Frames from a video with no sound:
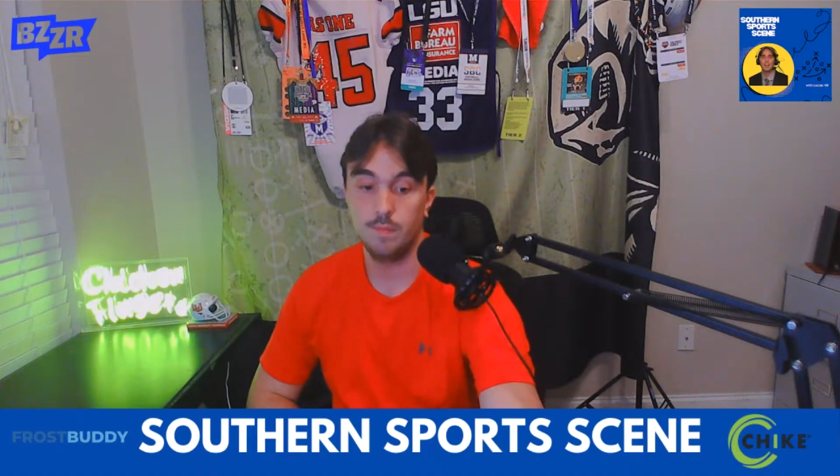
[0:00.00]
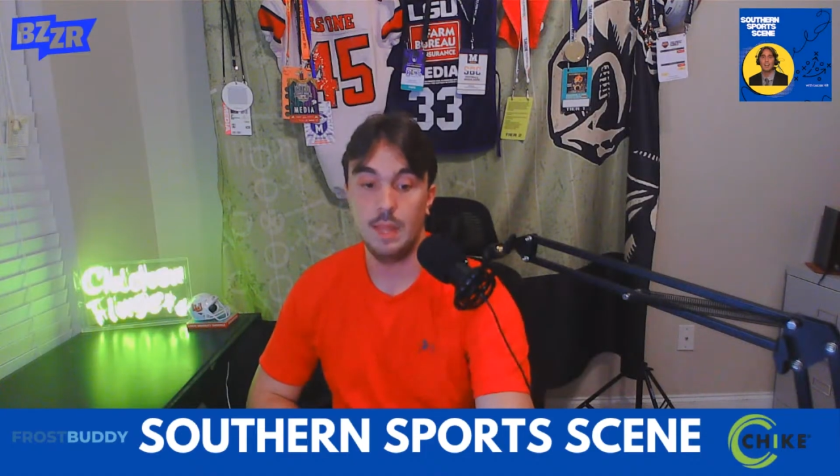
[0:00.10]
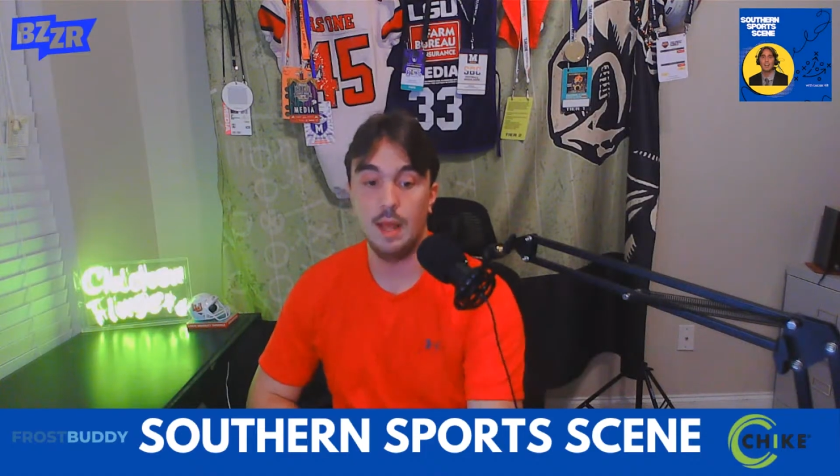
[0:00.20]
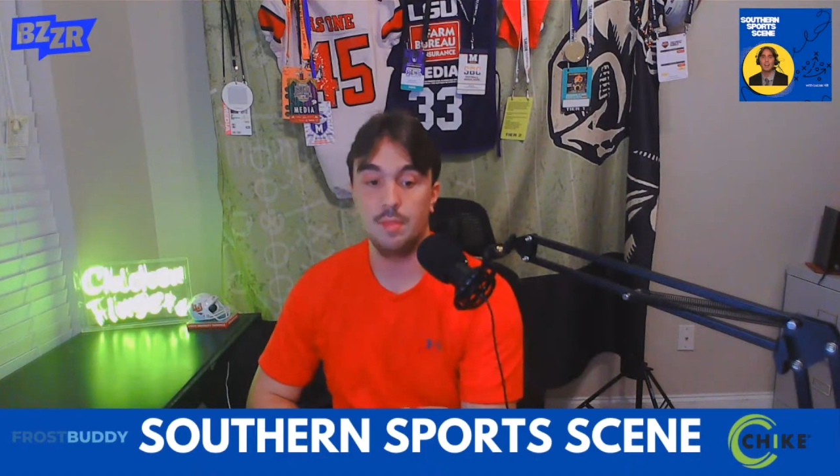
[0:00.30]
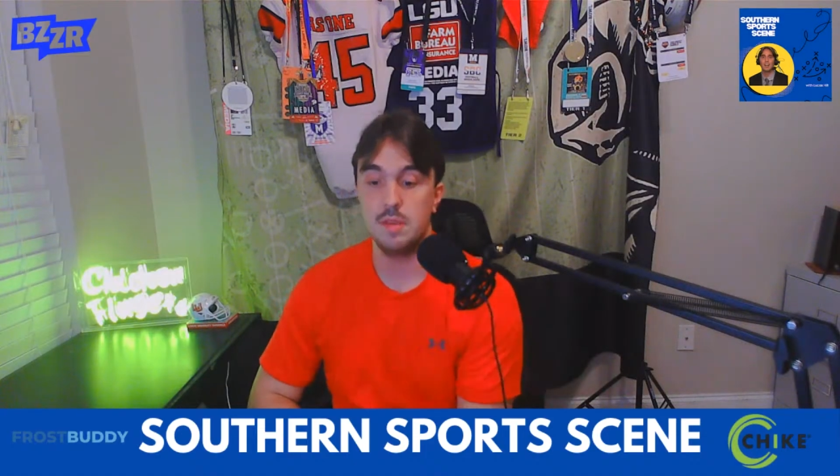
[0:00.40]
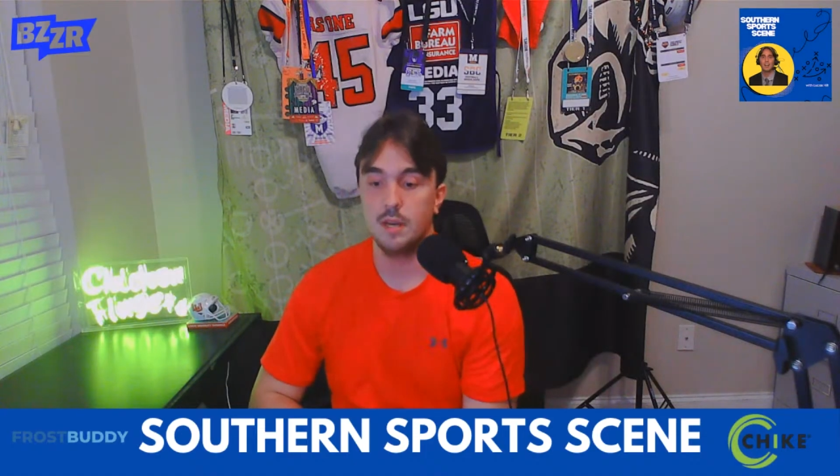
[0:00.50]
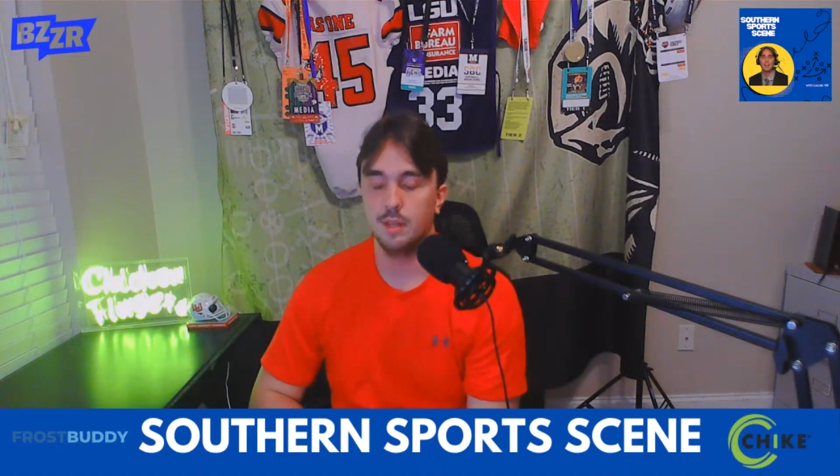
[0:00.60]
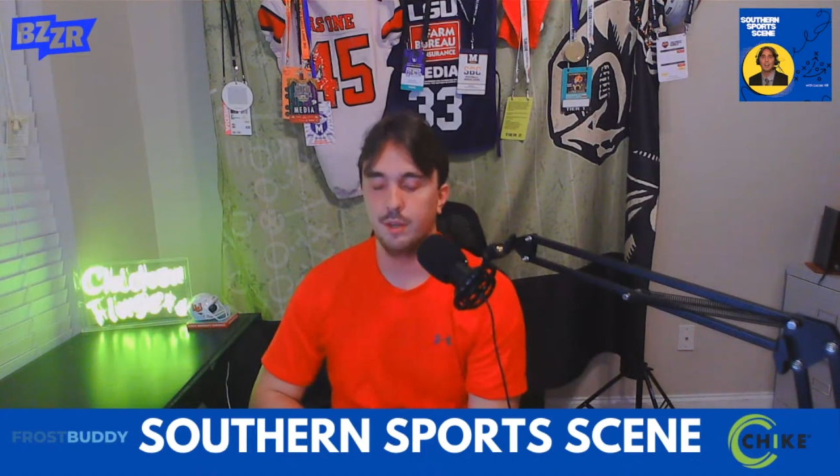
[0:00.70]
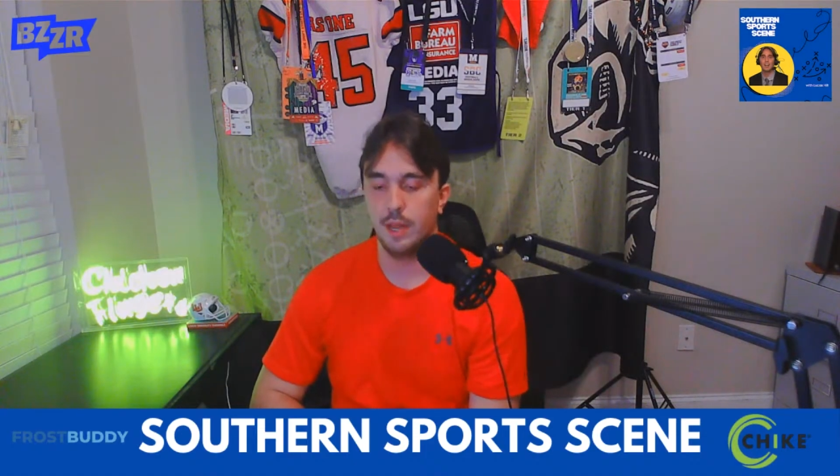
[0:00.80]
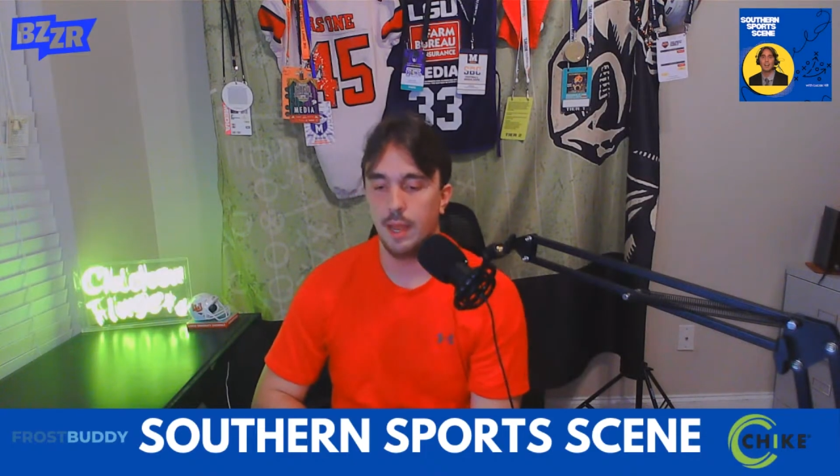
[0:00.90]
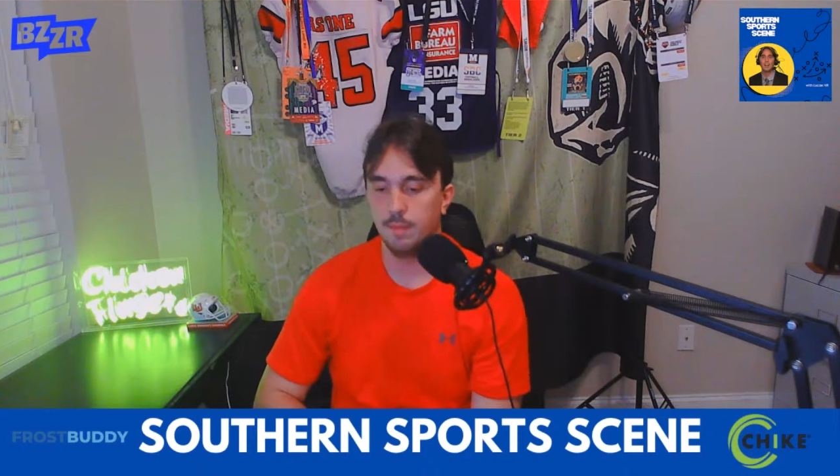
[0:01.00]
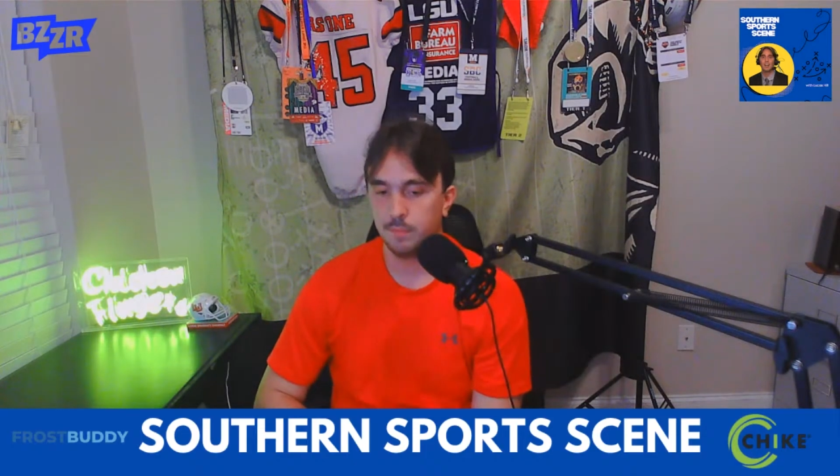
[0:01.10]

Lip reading: at the end of the day.